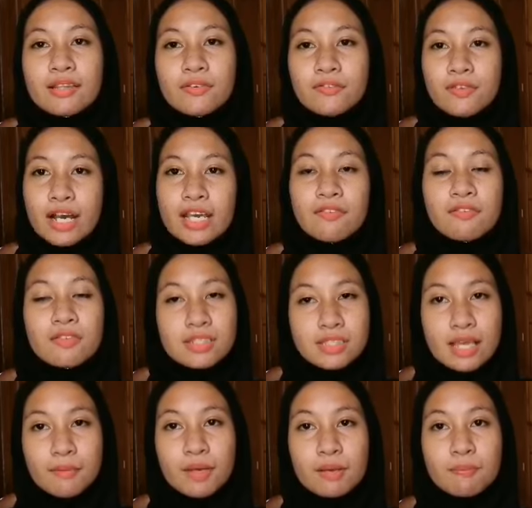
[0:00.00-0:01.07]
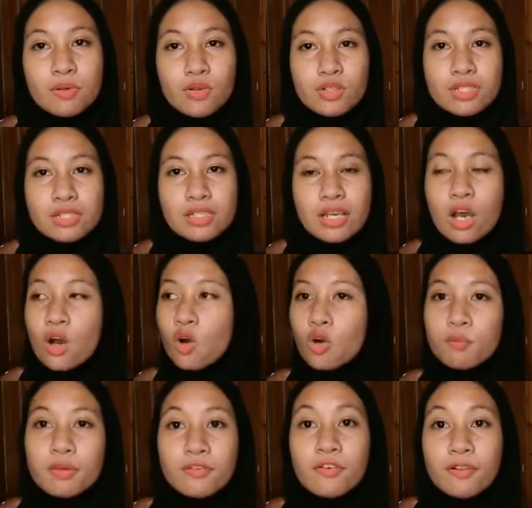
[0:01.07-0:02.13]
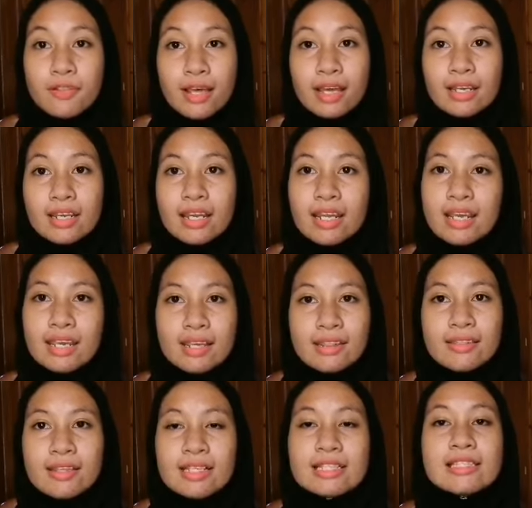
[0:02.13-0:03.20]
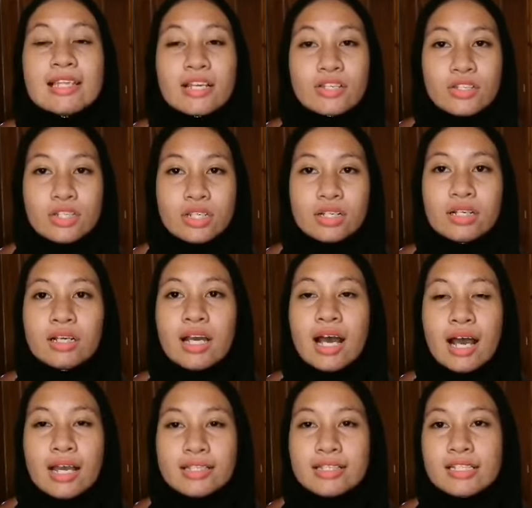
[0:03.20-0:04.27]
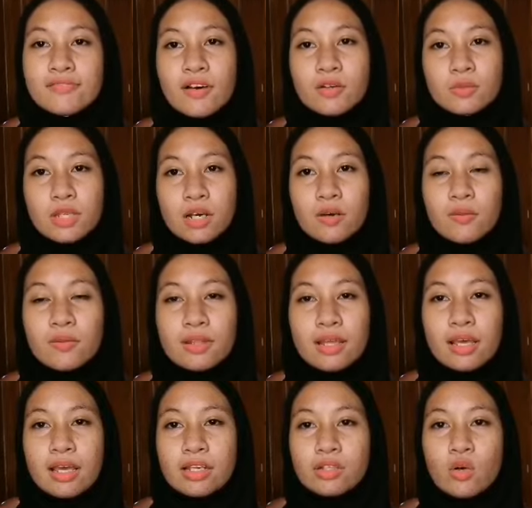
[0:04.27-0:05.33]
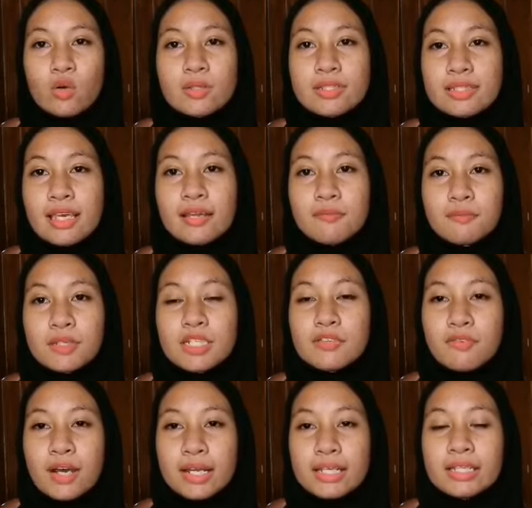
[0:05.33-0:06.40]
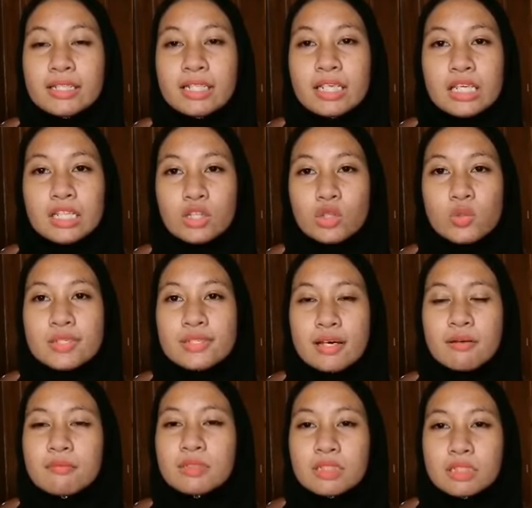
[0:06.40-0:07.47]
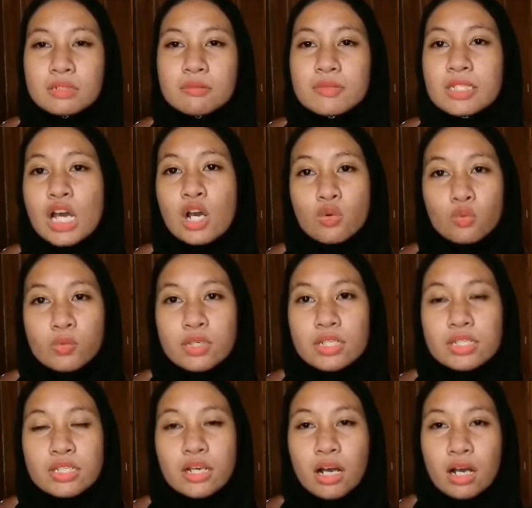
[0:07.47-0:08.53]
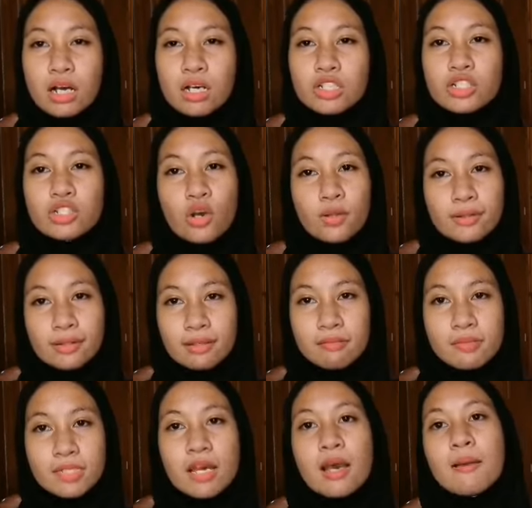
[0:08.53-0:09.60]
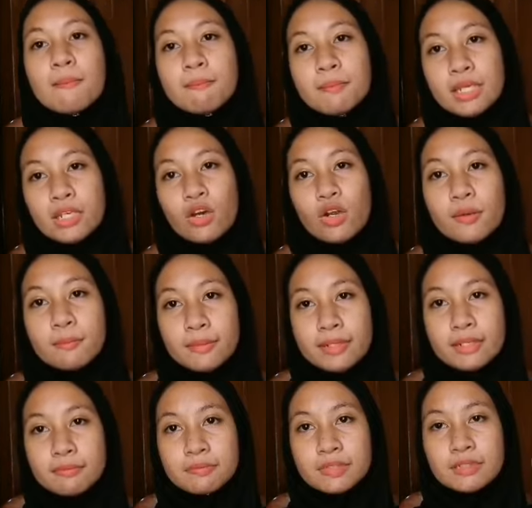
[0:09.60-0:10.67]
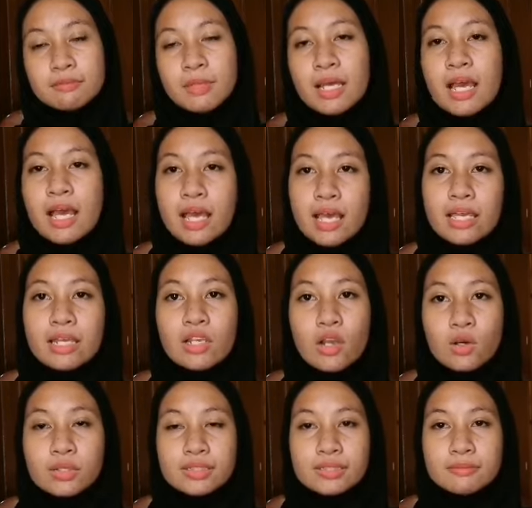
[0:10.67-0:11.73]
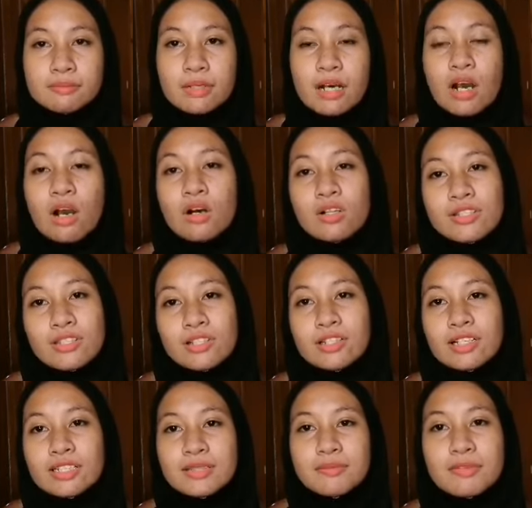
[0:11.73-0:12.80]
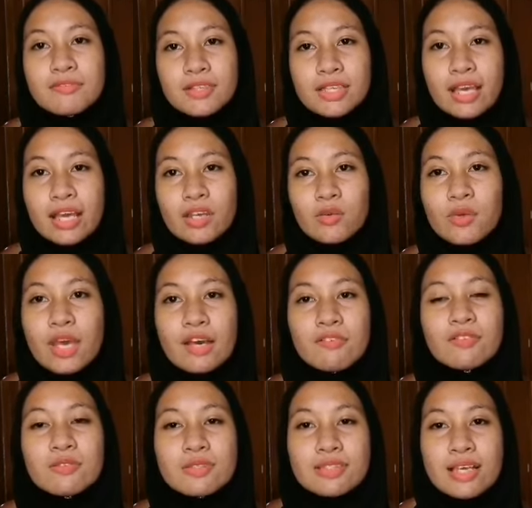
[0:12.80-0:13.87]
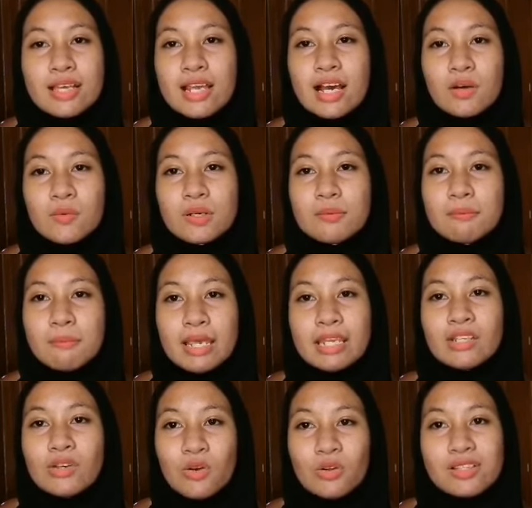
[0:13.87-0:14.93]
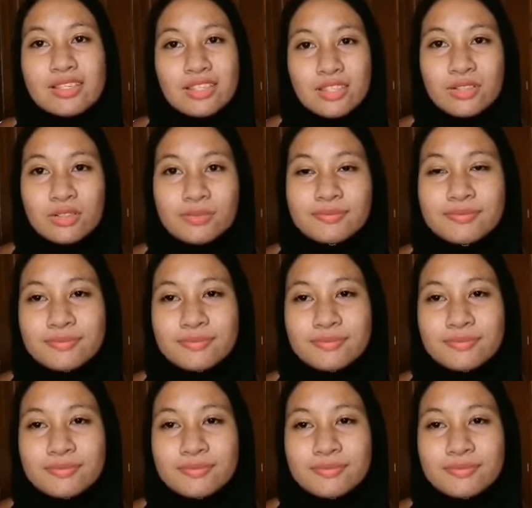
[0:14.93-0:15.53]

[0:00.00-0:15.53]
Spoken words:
the 5-step approach. Before that, in this lecture, I just found out that goals can be divided into some terms, which are short terms, mid or medium term, and long term. Also, not to be forget, we have to set our main goals too.